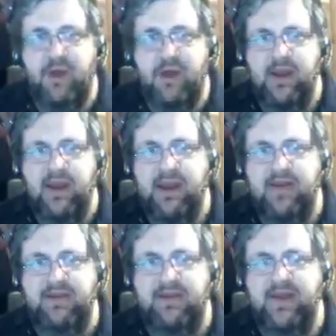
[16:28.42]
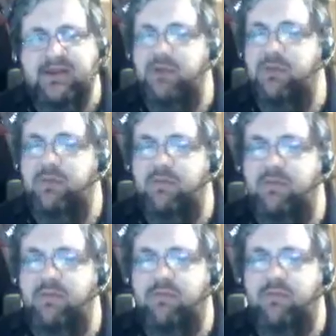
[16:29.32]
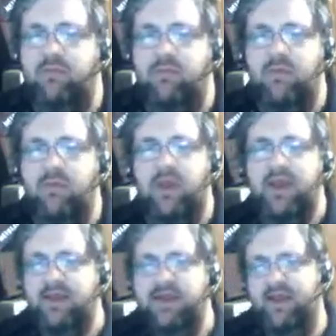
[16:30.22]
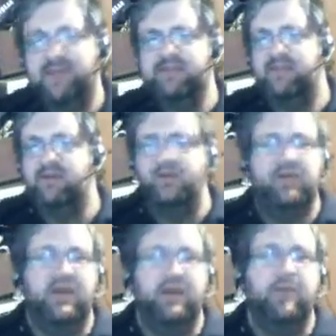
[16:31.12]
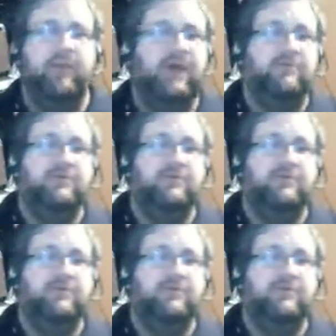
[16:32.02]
and I think that's going to, and that's the good thing about